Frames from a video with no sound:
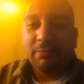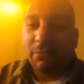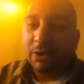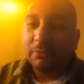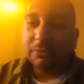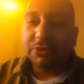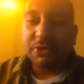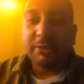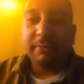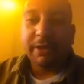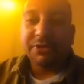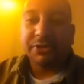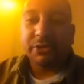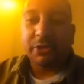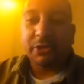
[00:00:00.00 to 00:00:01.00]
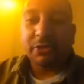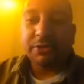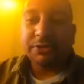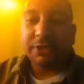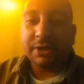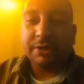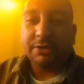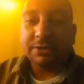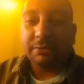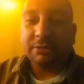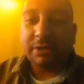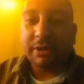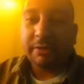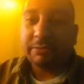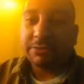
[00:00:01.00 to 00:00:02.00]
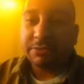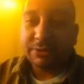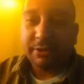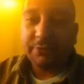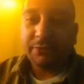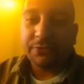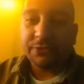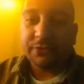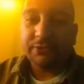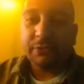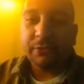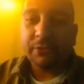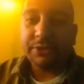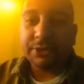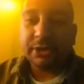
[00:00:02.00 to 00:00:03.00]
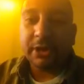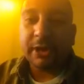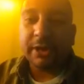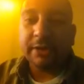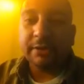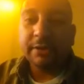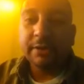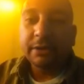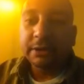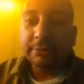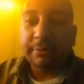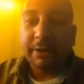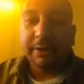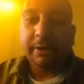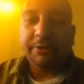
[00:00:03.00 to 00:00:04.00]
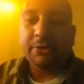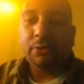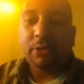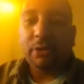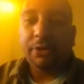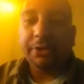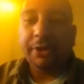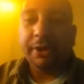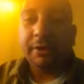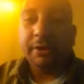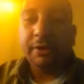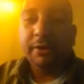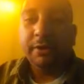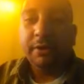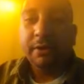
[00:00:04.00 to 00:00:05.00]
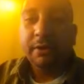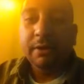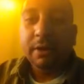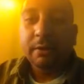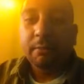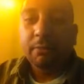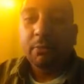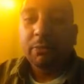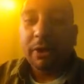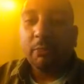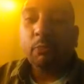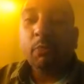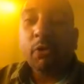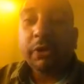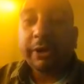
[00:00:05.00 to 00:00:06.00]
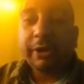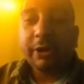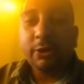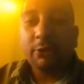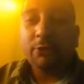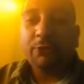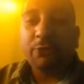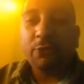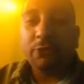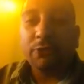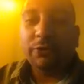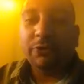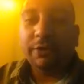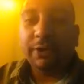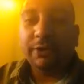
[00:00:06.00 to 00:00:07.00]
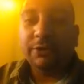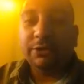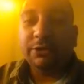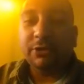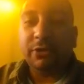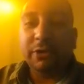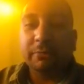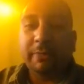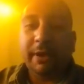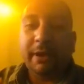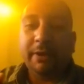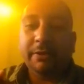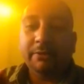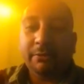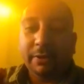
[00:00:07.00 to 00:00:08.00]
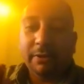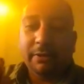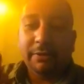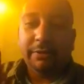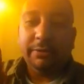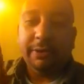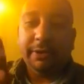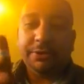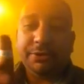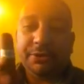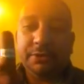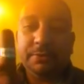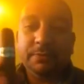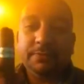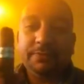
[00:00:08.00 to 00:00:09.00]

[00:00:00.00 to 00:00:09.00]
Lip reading: machine-made cigars, and sometimes the difference is very slight, depending on the quality. What I'm really here for is to talk about, this.